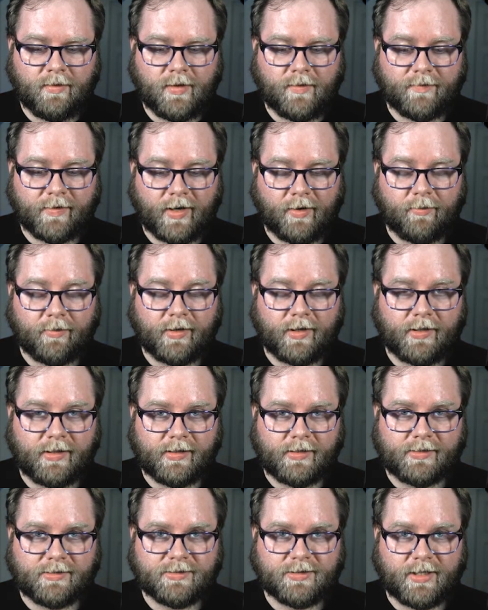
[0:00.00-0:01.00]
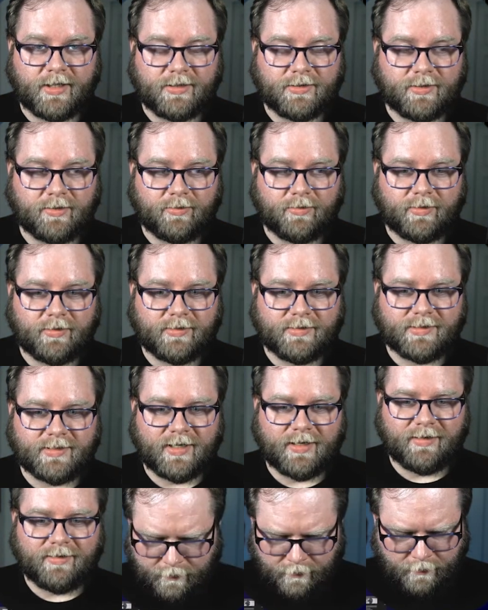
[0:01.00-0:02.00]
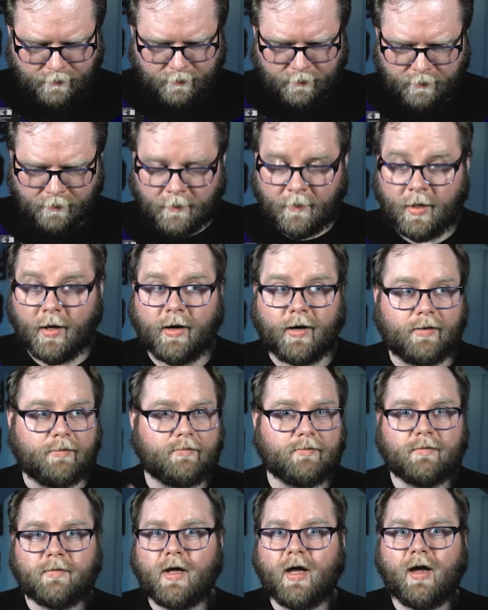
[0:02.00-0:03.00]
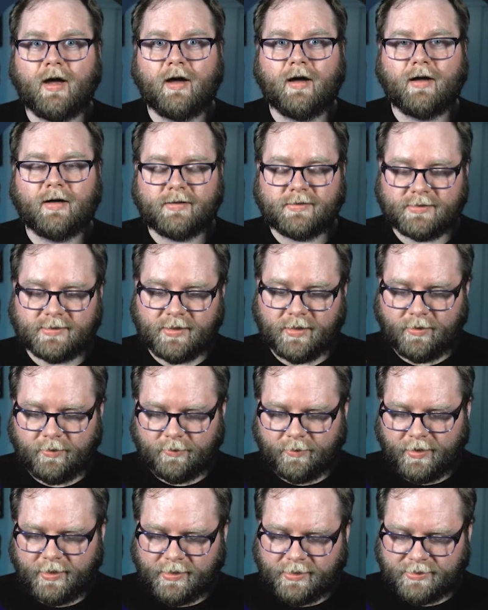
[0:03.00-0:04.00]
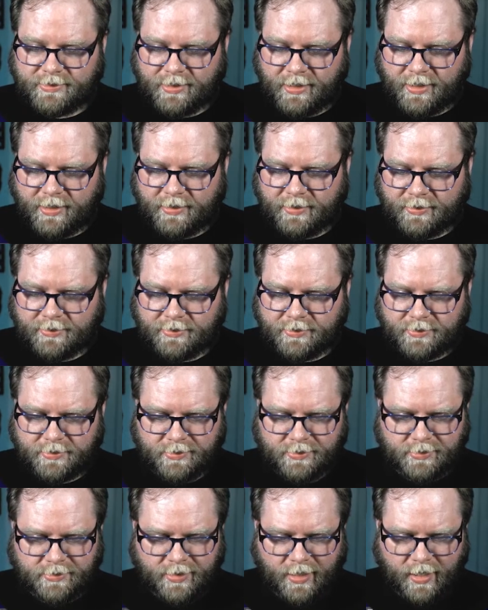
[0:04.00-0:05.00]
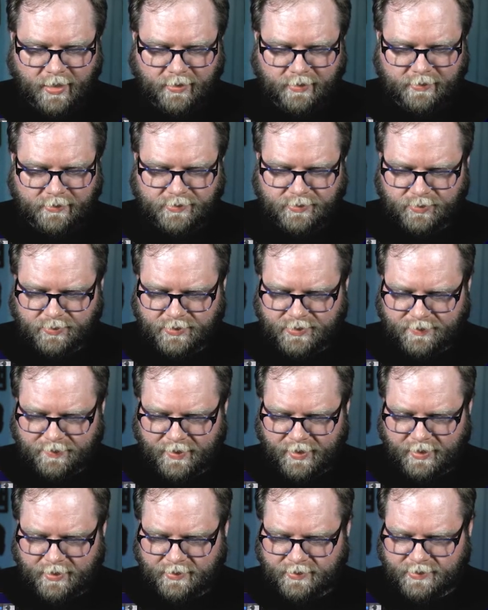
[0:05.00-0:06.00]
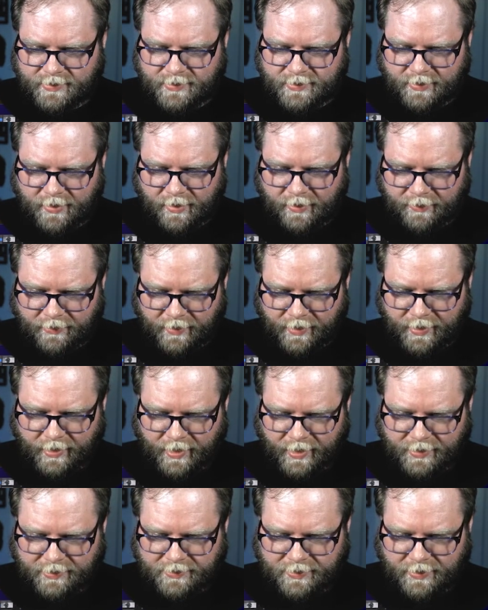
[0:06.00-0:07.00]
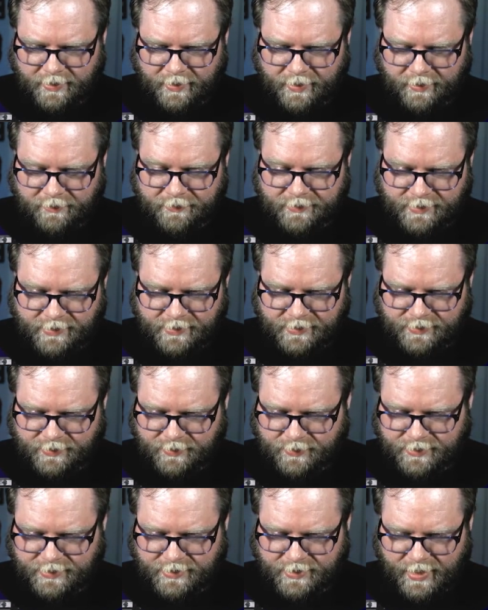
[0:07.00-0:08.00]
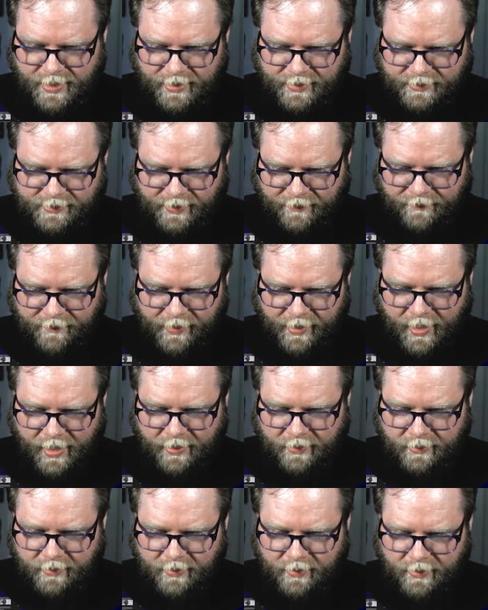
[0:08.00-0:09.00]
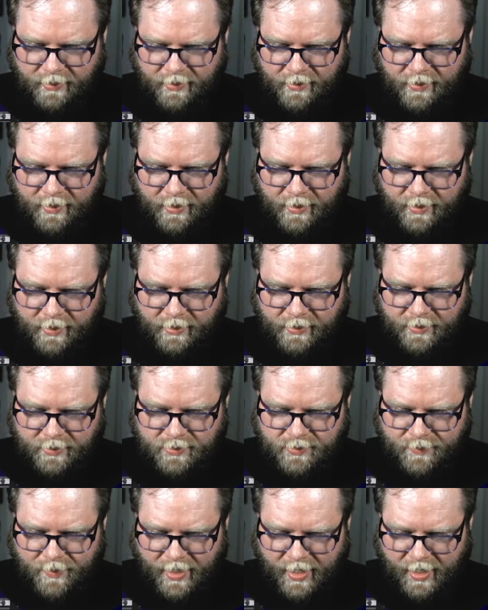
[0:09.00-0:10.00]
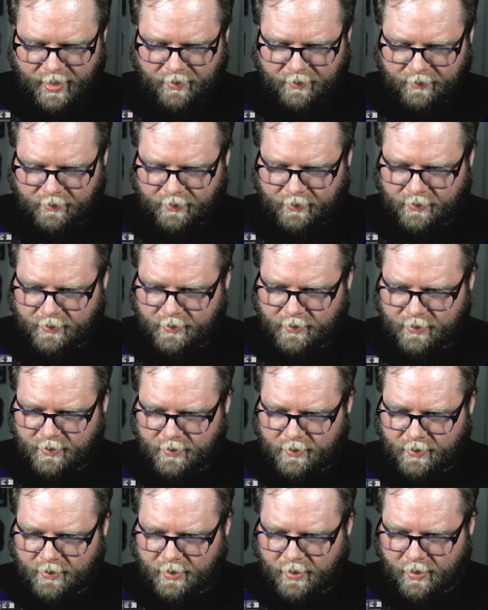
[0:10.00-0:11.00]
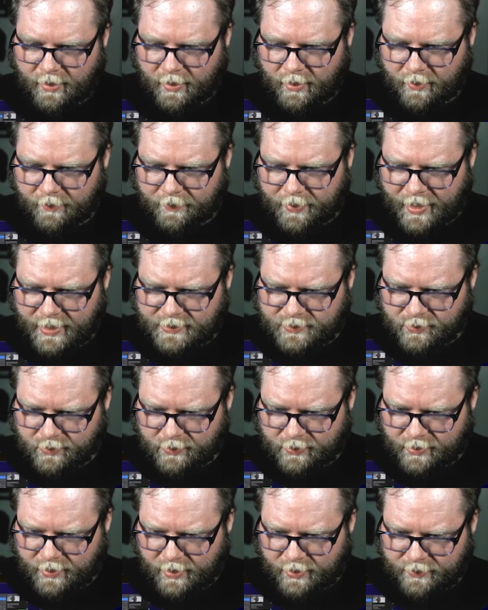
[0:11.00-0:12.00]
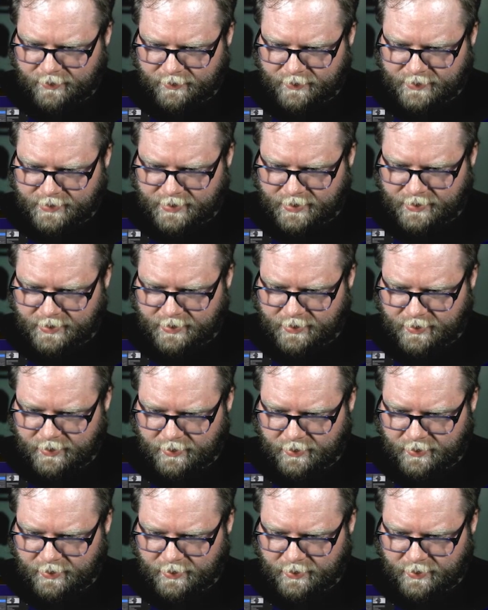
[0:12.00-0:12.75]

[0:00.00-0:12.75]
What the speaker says: I forgot what I need to change. Hold on a second. All right. So we need to change challenge response authentication. It was these 3 settings. I forgot. Use PAM. Password authorization.